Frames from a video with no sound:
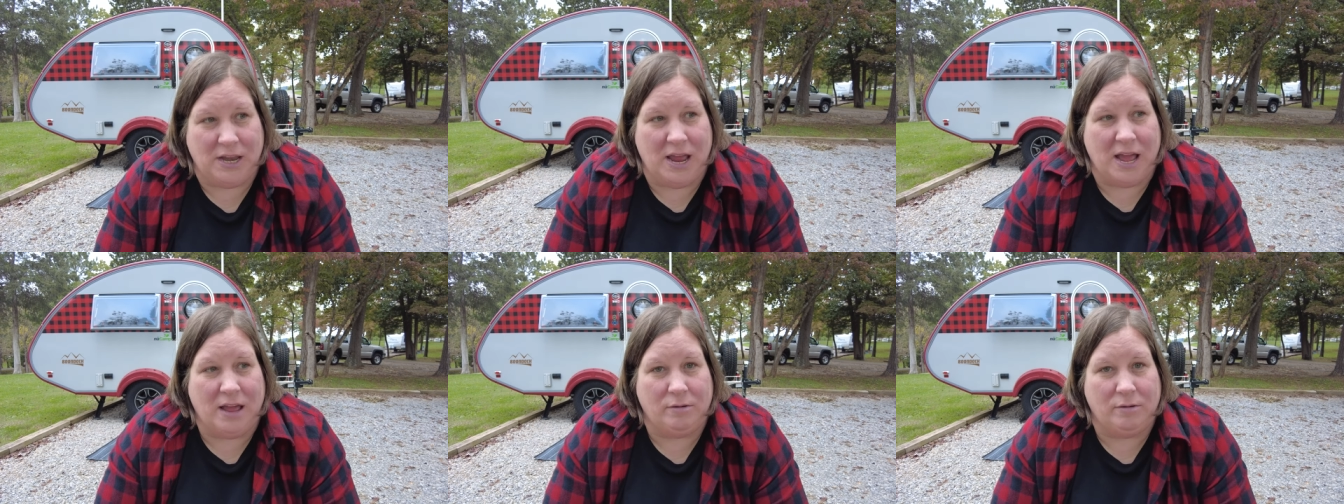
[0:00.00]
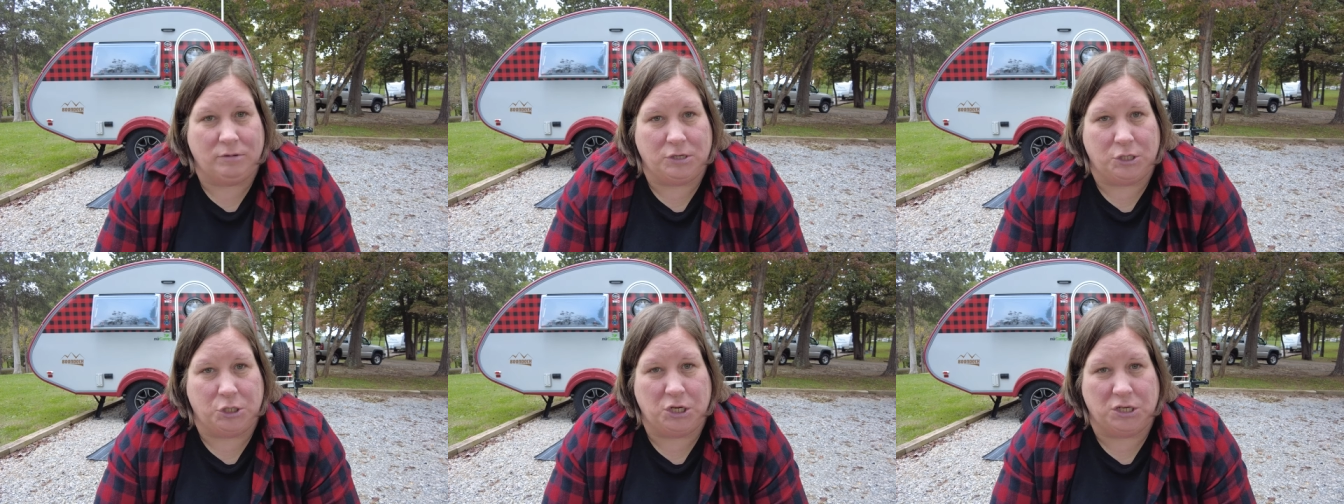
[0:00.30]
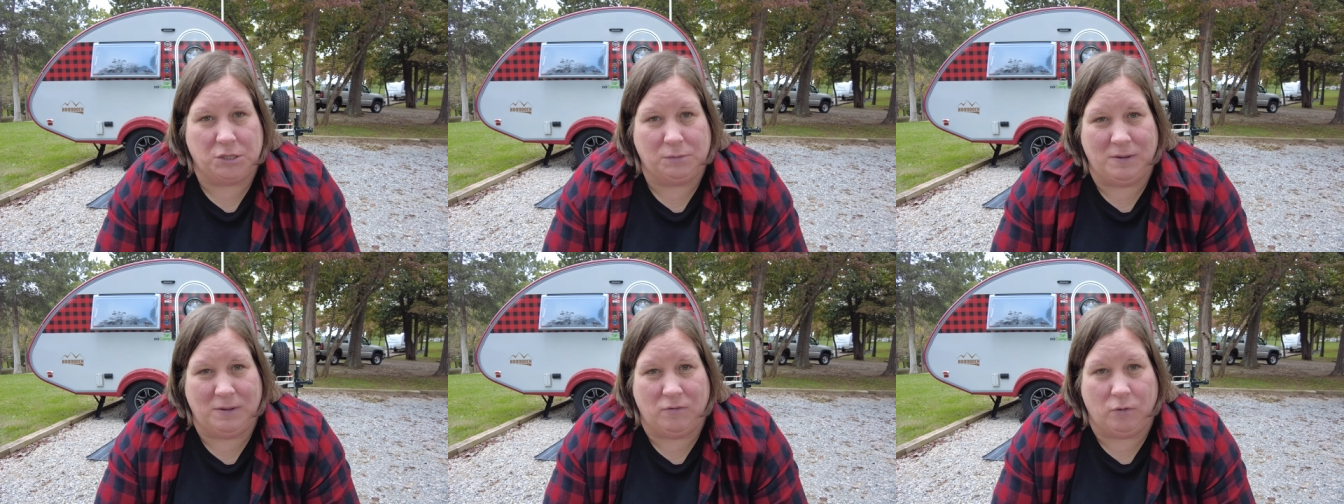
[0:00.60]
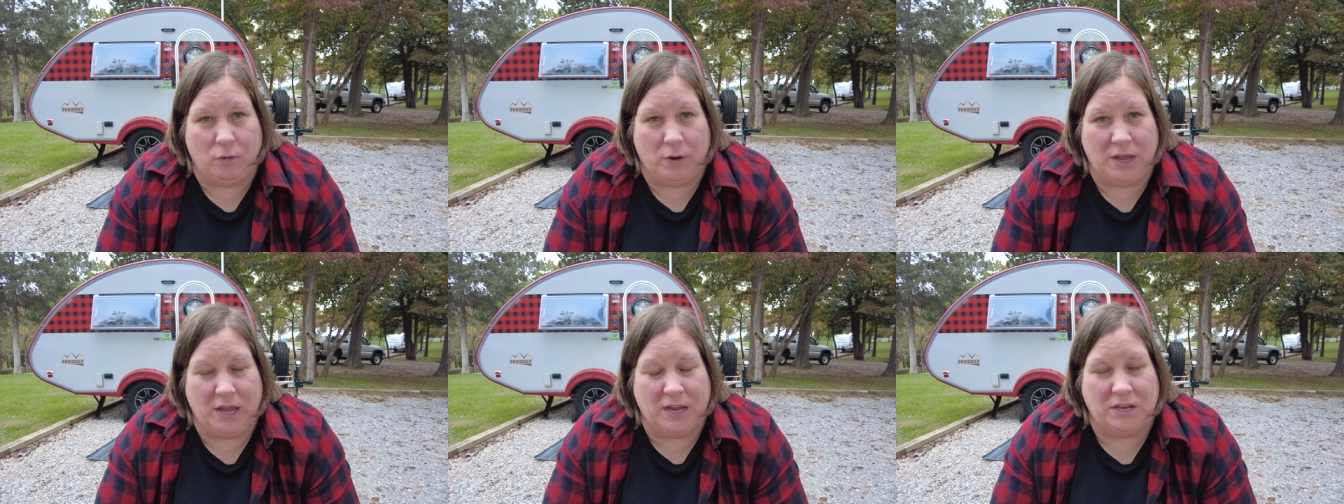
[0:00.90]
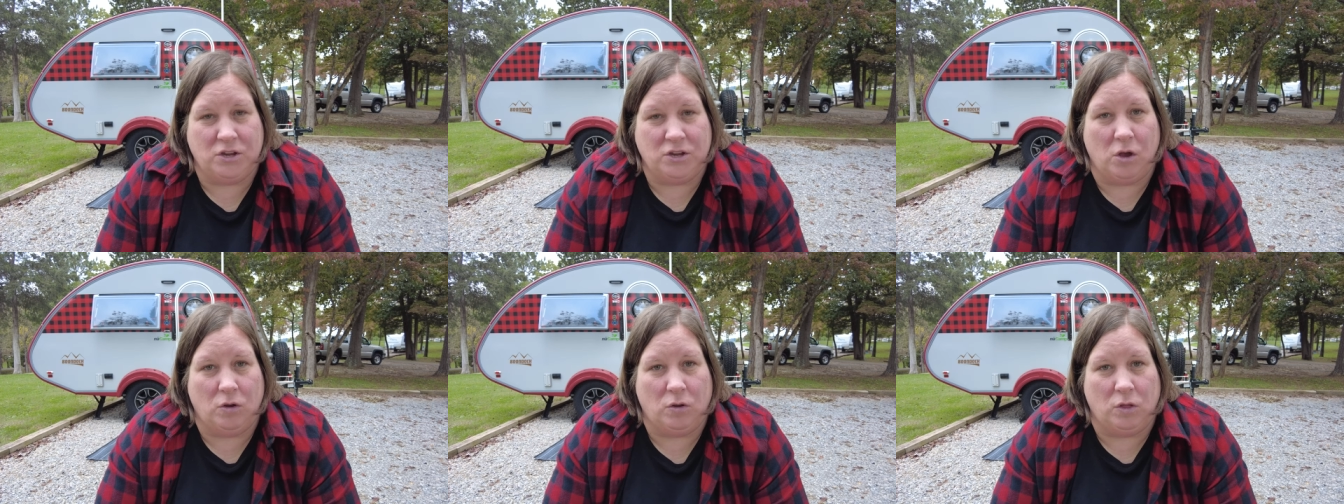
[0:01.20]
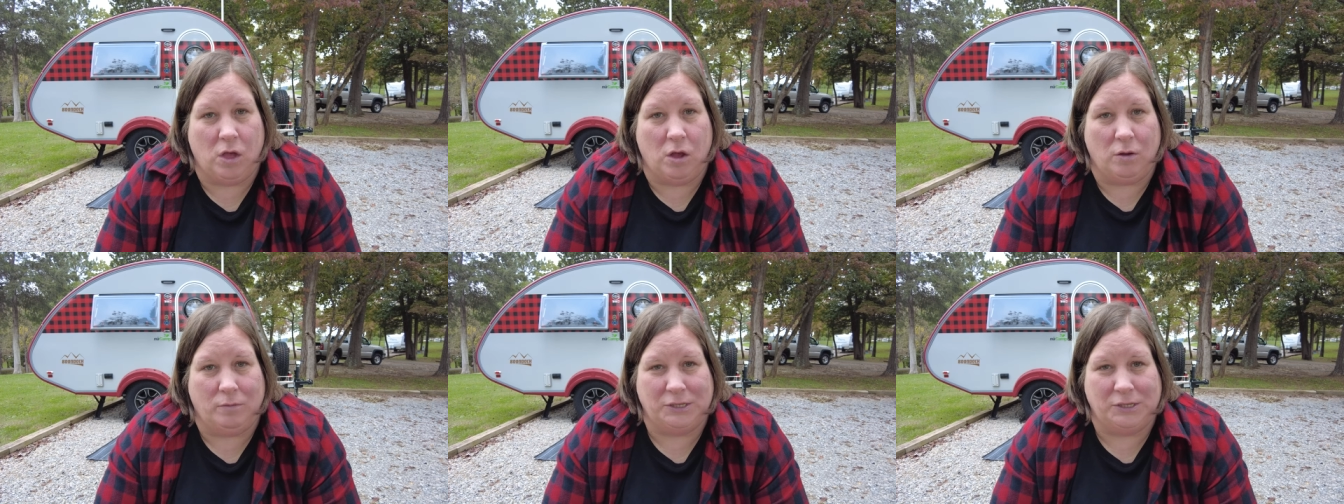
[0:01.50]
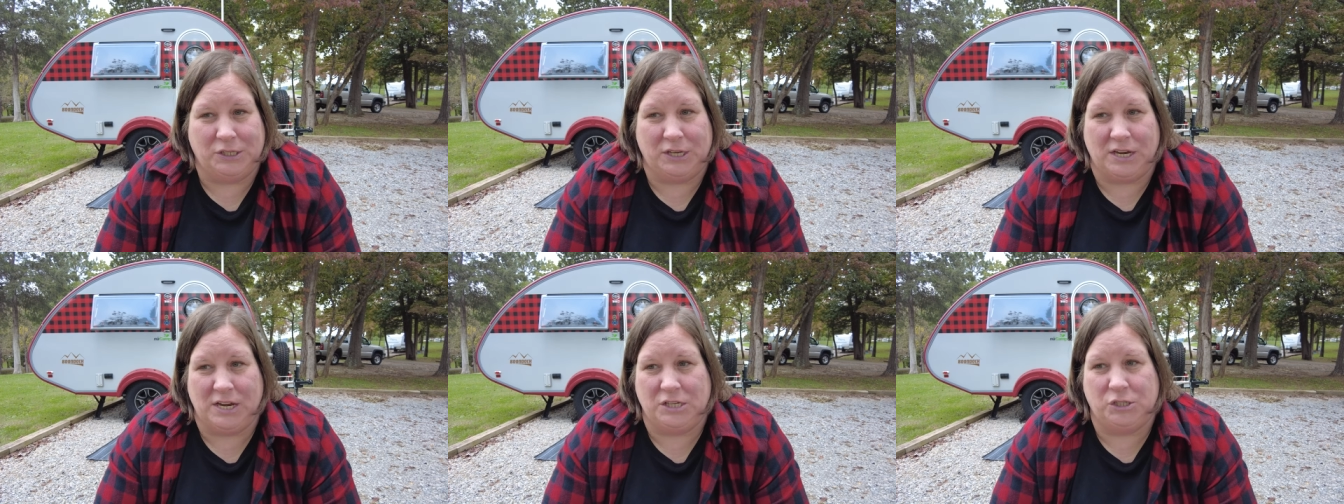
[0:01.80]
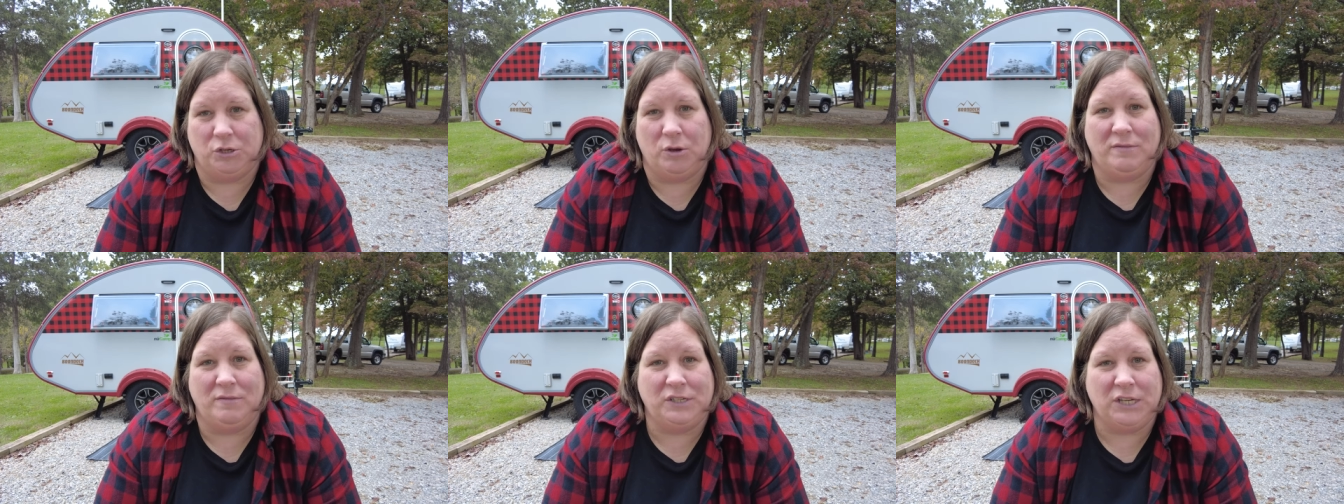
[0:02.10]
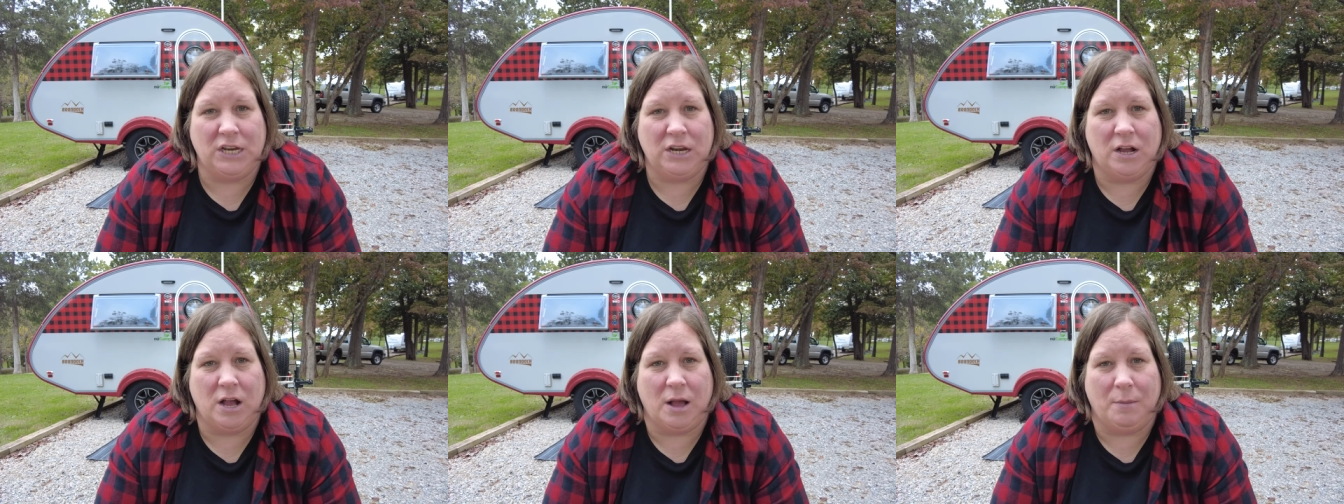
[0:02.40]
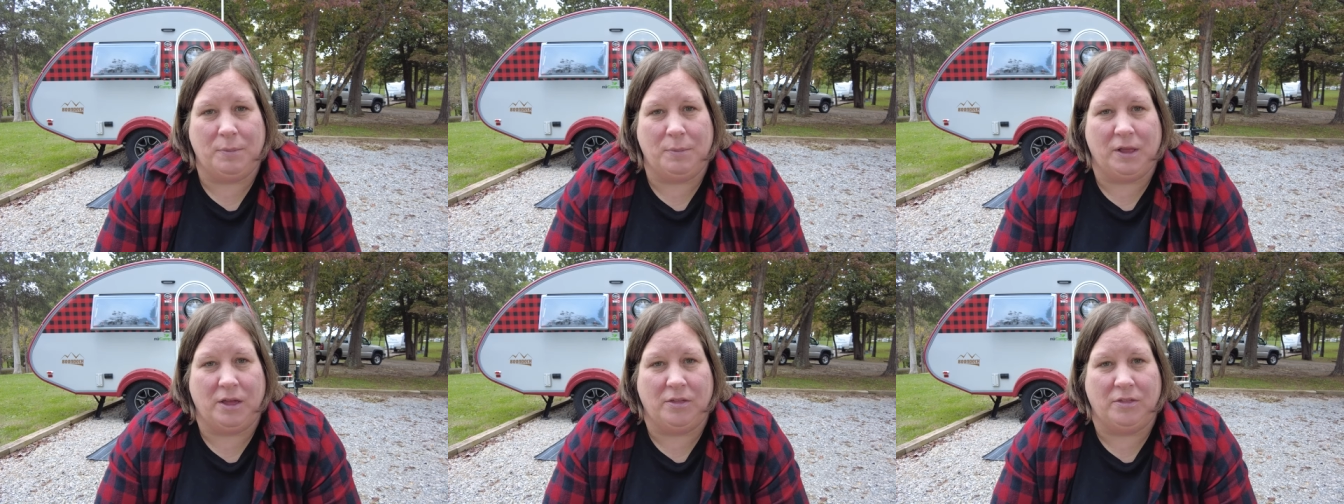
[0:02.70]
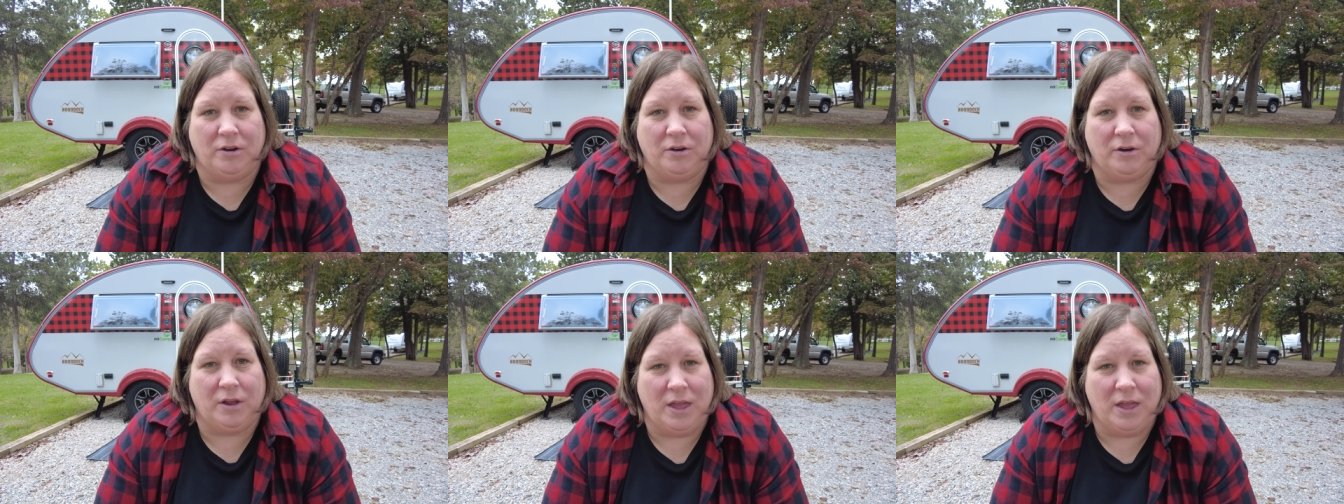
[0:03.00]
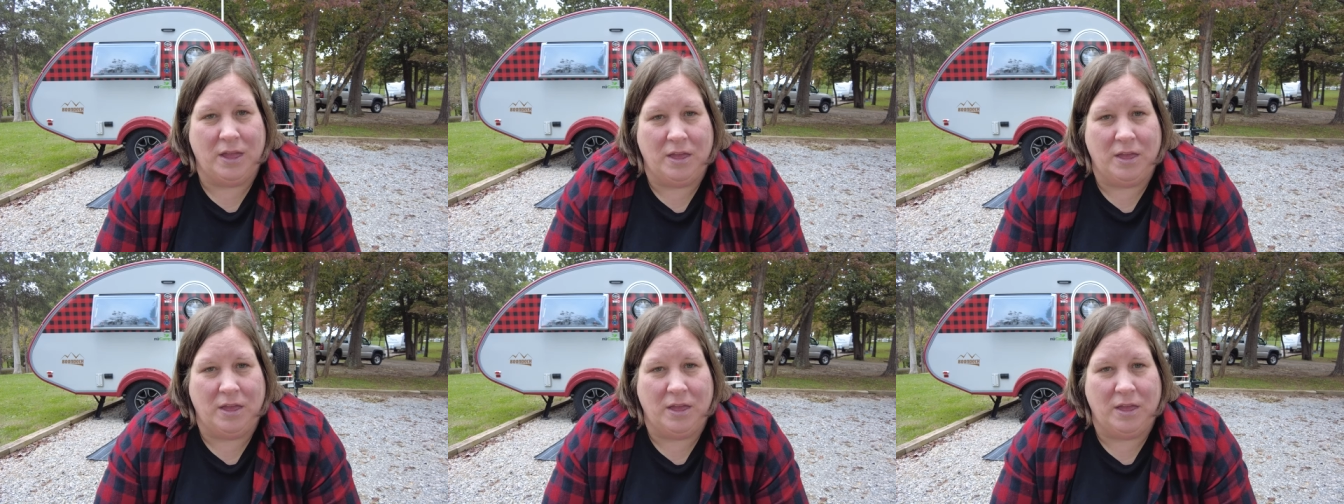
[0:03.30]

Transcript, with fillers: Not, it was just before you get to Oklahoma City. So I've seen a couple other